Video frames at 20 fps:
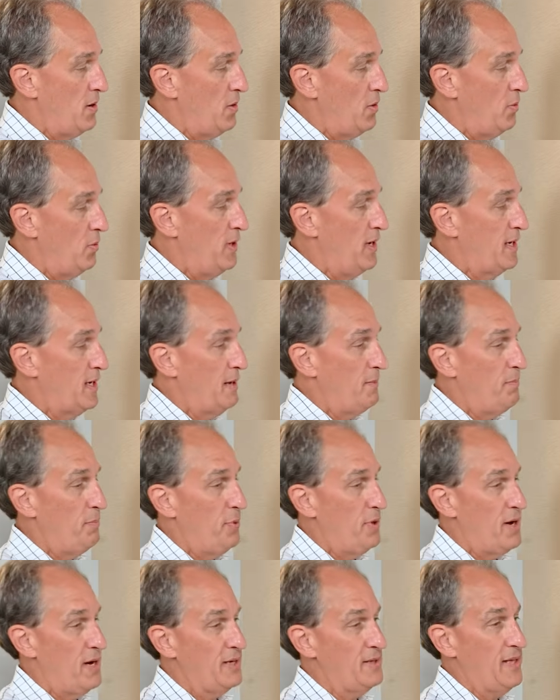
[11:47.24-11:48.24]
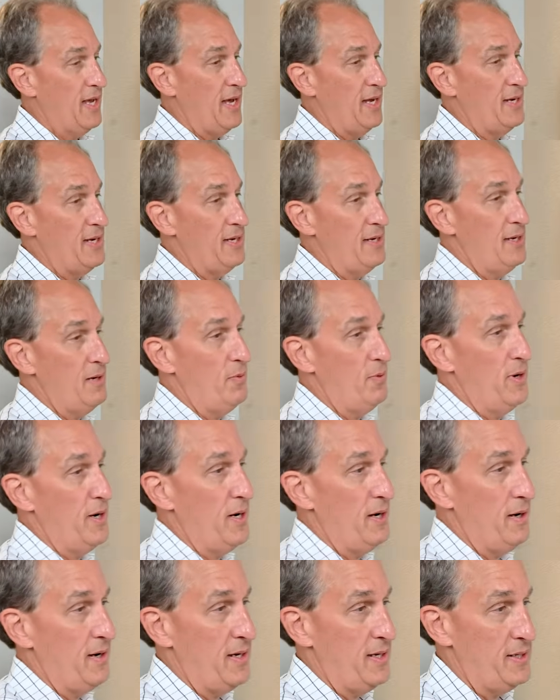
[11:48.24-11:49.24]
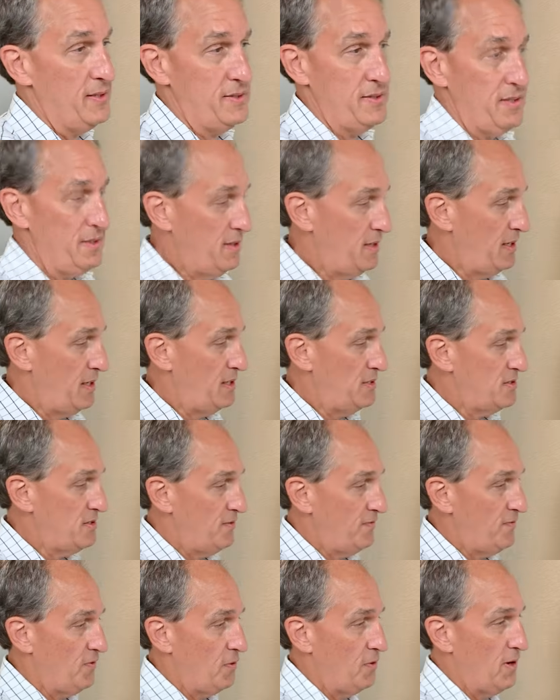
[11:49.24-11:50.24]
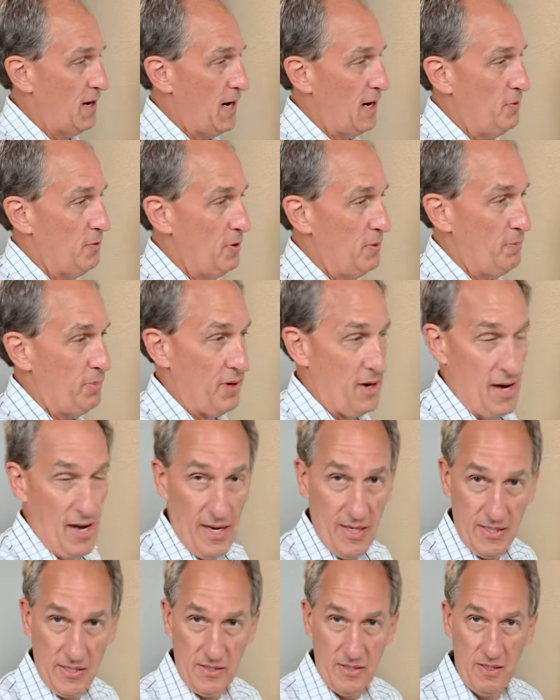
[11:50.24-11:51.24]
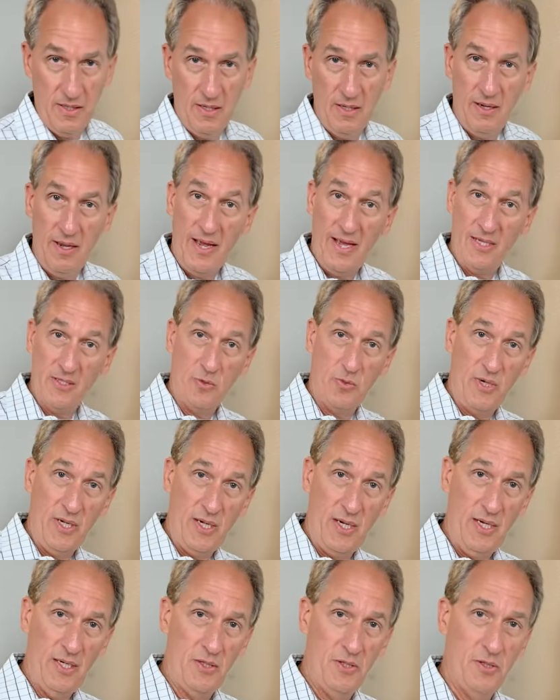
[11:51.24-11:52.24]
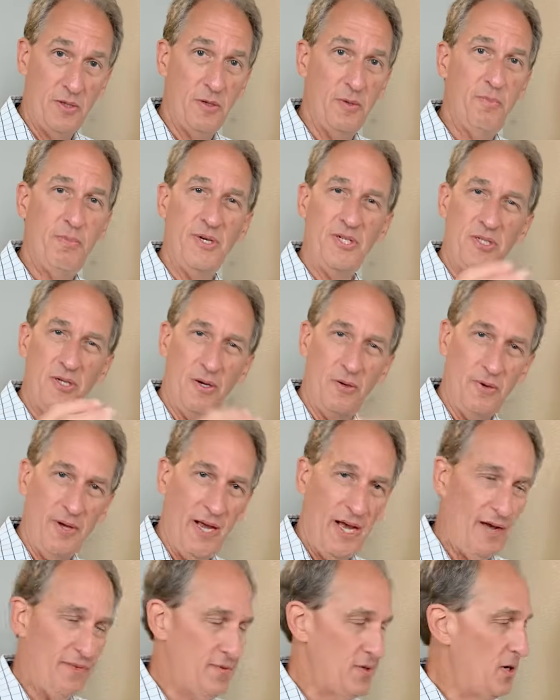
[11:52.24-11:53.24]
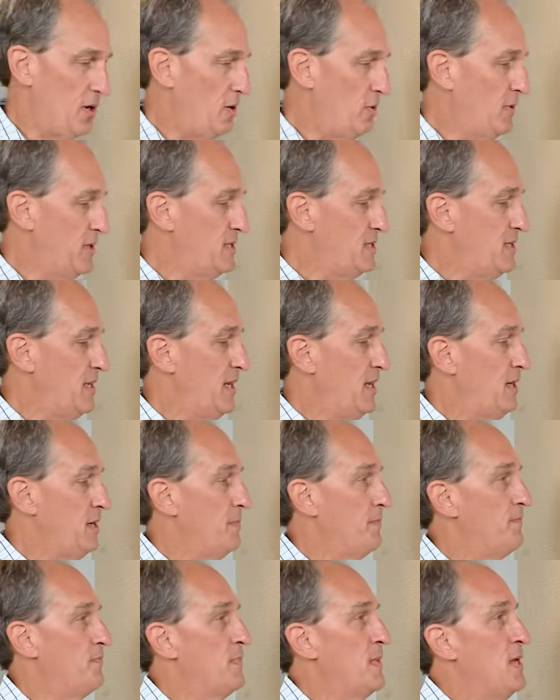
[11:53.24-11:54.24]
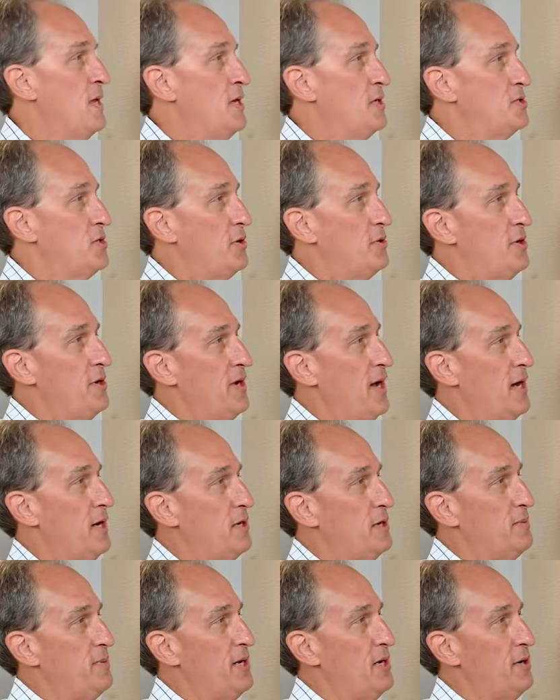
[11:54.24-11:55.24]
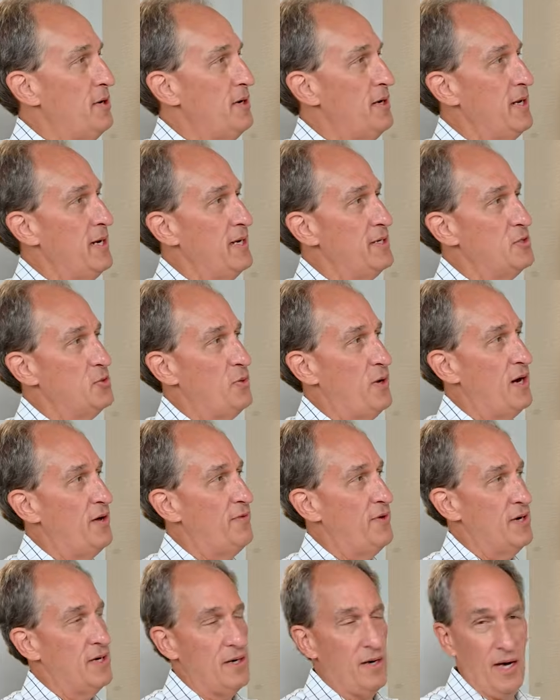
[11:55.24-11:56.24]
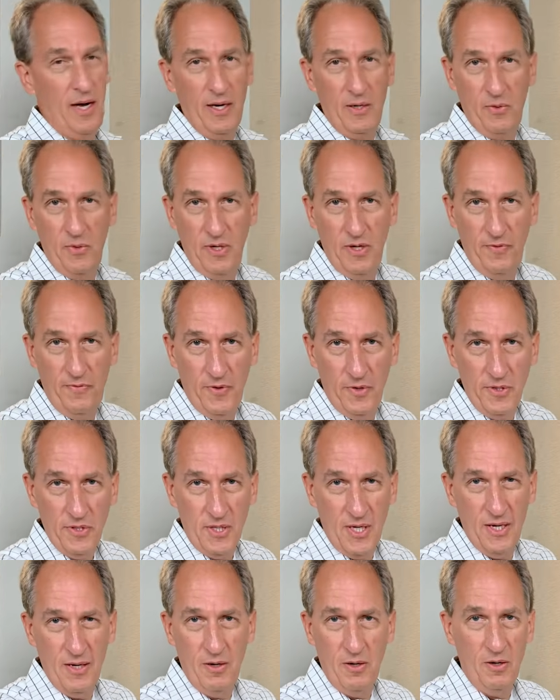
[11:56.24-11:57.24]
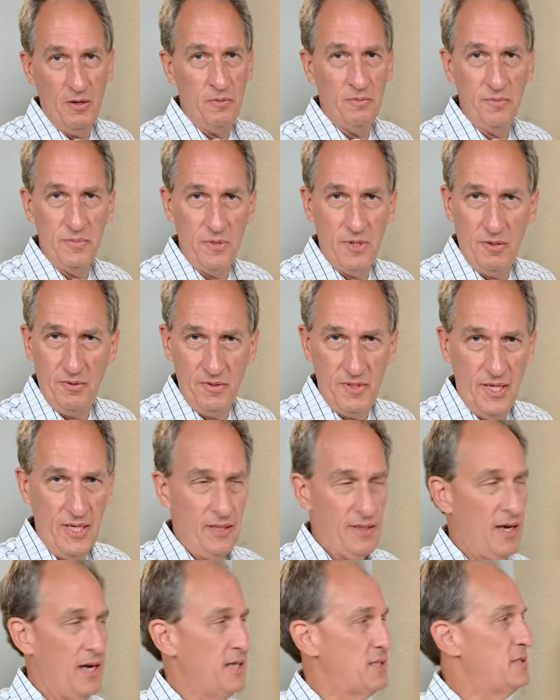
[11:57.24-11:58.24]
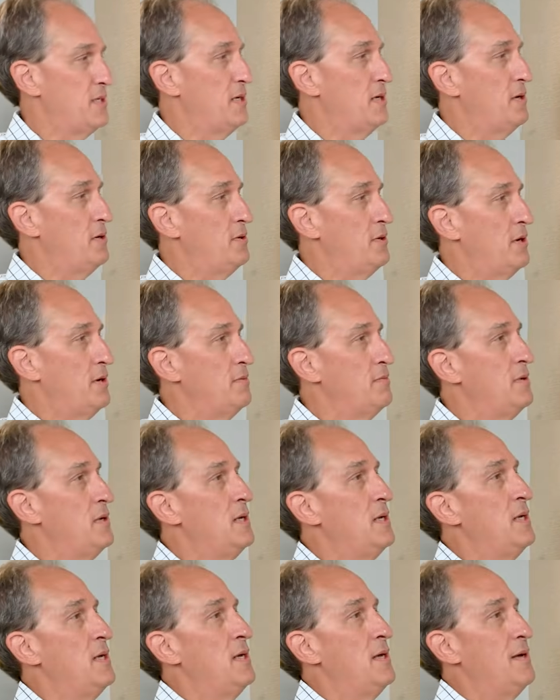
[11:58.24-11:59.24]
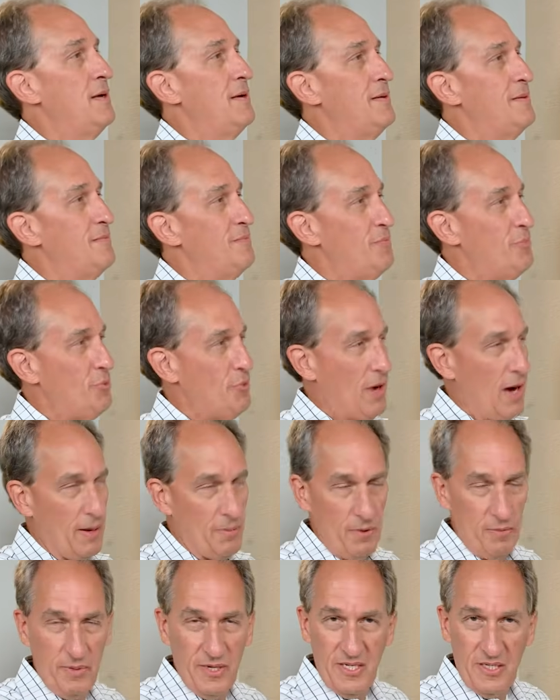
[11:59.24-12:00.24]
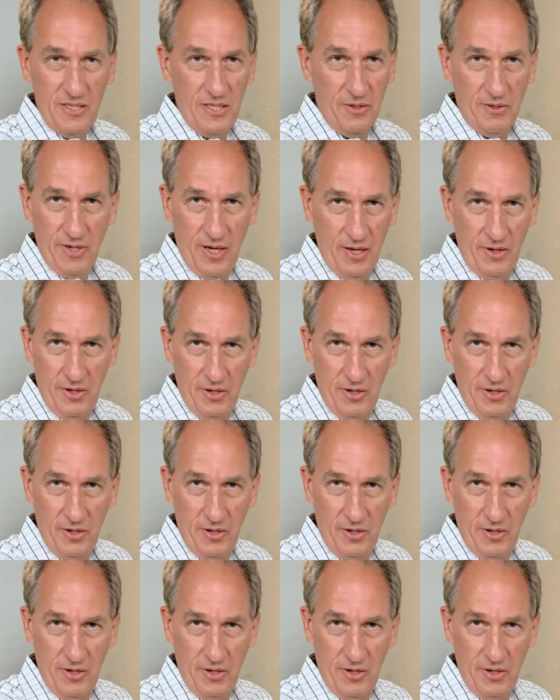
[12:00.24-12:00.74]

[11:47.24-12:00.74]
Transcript: we can plug that anywhere into these 4-hour blocks as we need to, but you don't have to always take them. So you're not going to be hurting at 12 o'clock when you first get home. Don't take the oxycodone. Probably still not